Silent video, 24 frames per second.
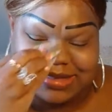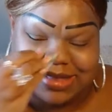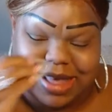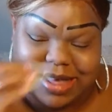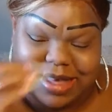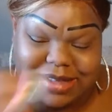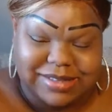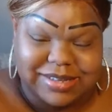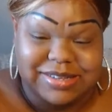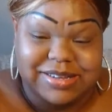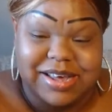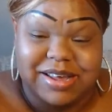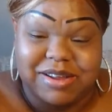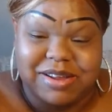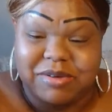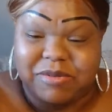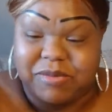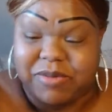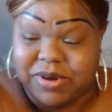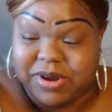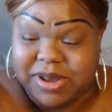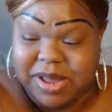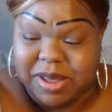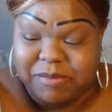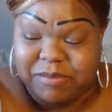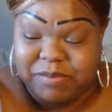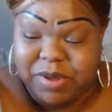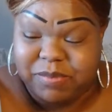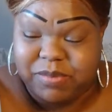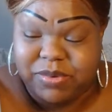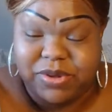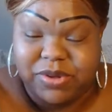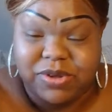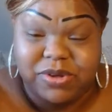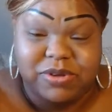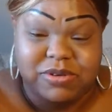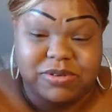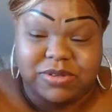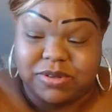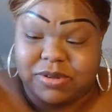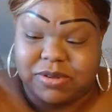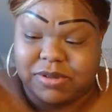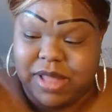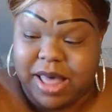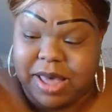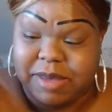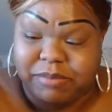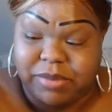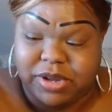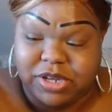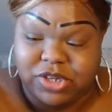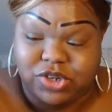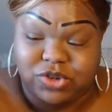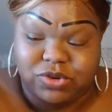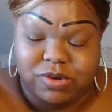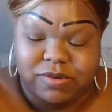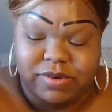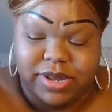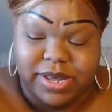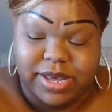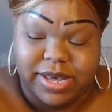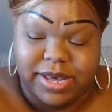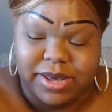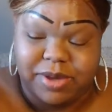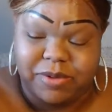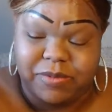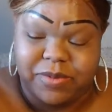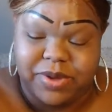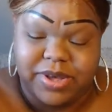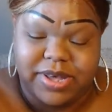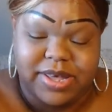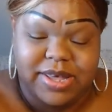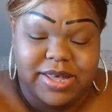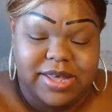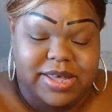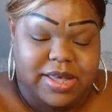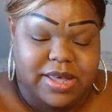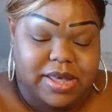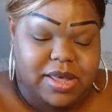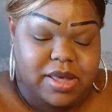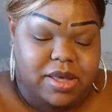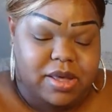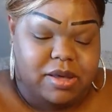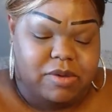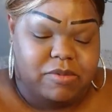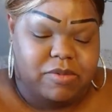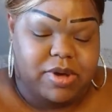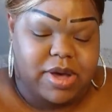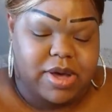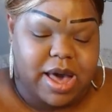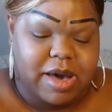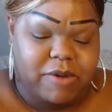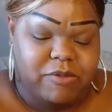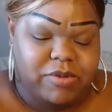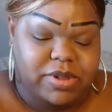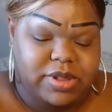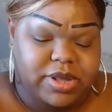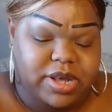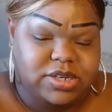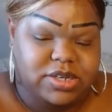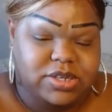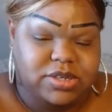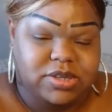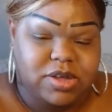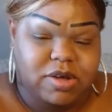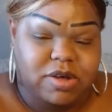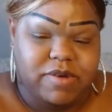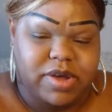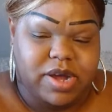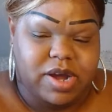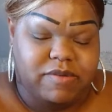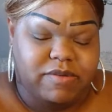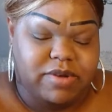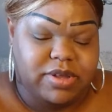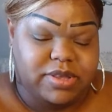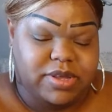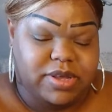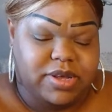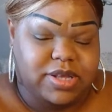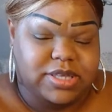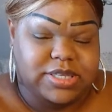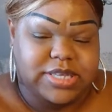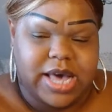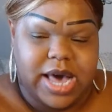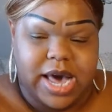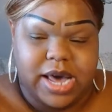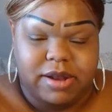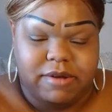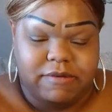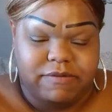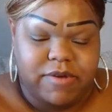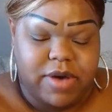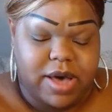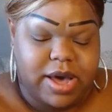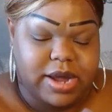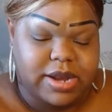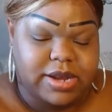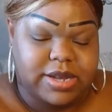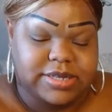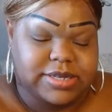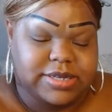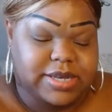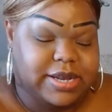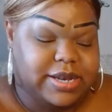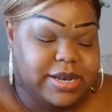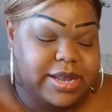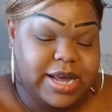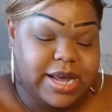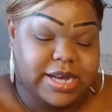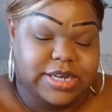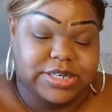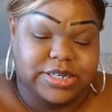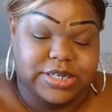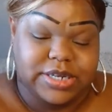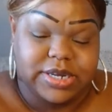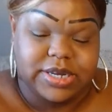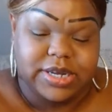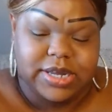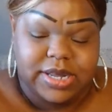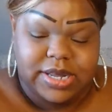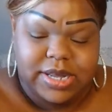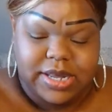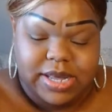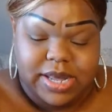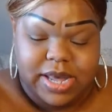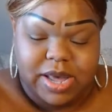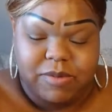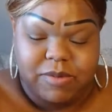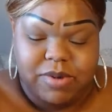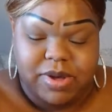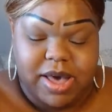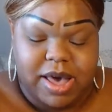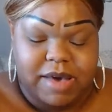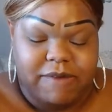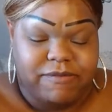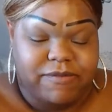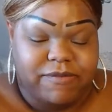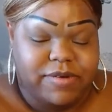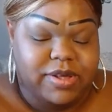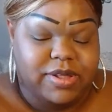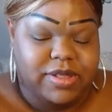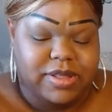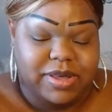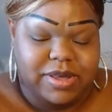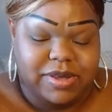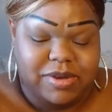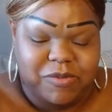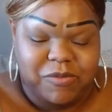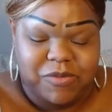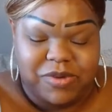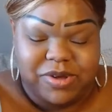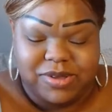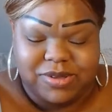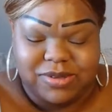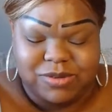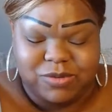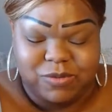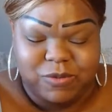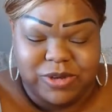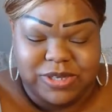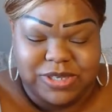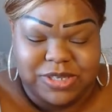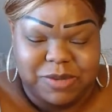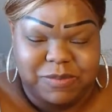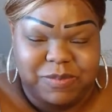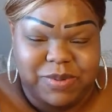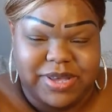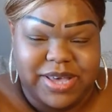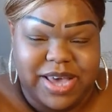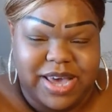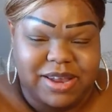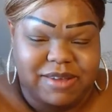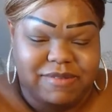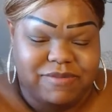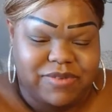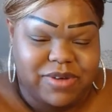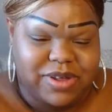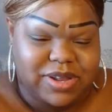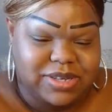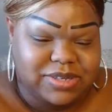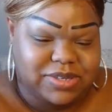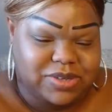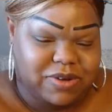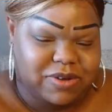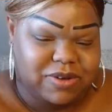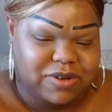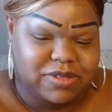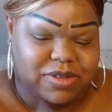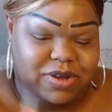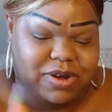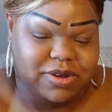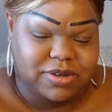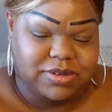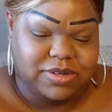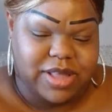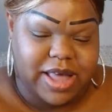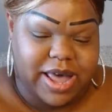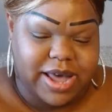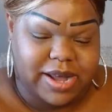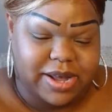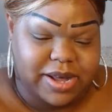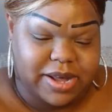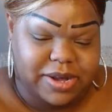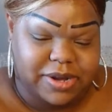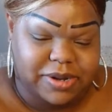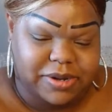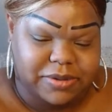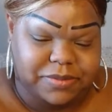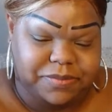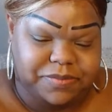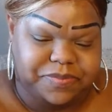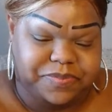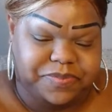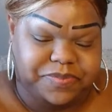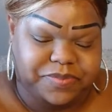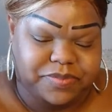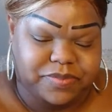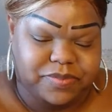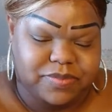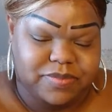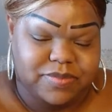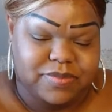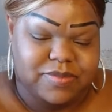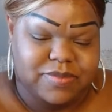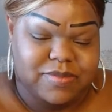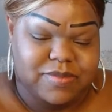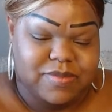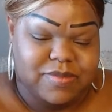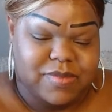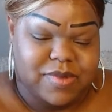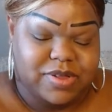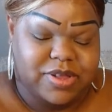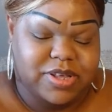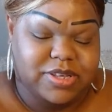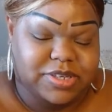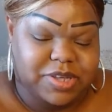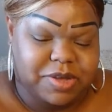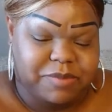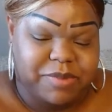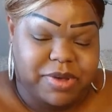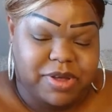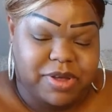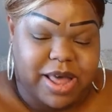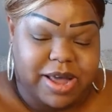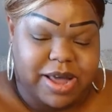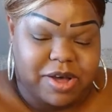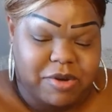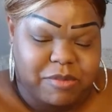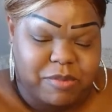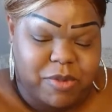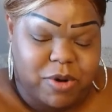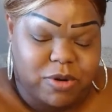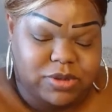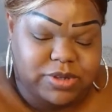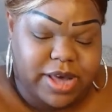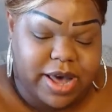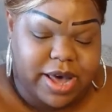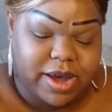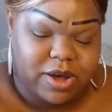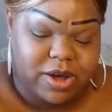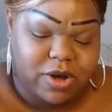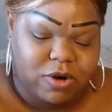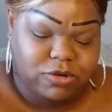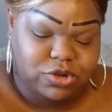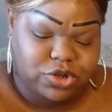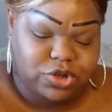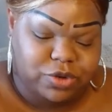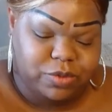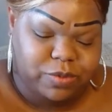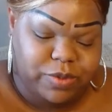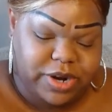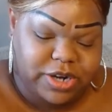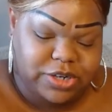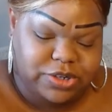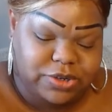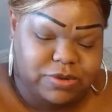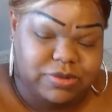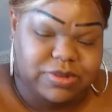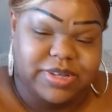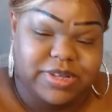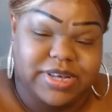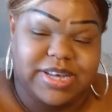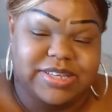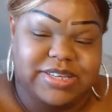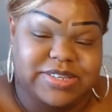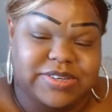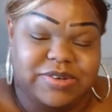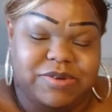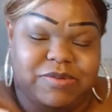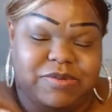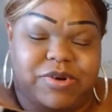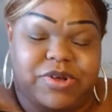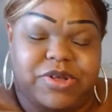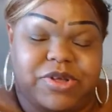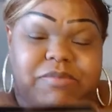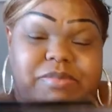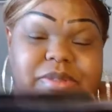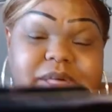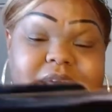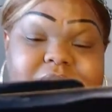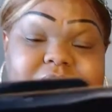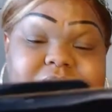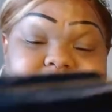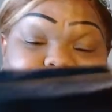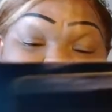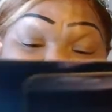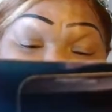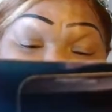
That's another one that people use to like beat you over the head with. We got religions over everything, tired of finding this connection and we got feeling re- reciprocated feeling. So there's like um this could be like a multicultural racial thing too, where you black and